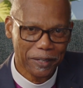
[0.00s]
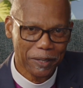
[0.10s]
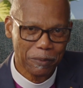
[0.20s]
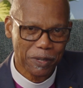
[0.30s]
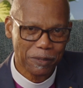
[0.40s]

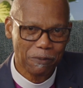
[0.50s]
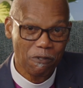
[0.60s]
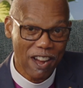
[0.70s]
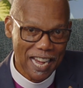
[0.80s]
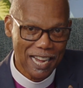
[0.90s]
It was
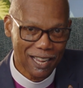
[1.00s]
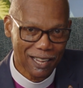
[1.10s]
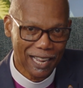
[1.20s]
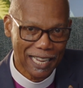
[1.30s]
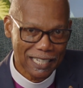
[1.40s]
raining
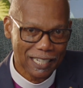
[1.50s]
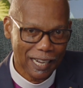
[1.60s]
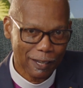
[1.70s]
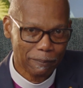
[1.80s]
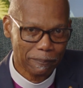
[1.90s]
at the
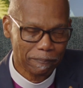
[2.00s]
time.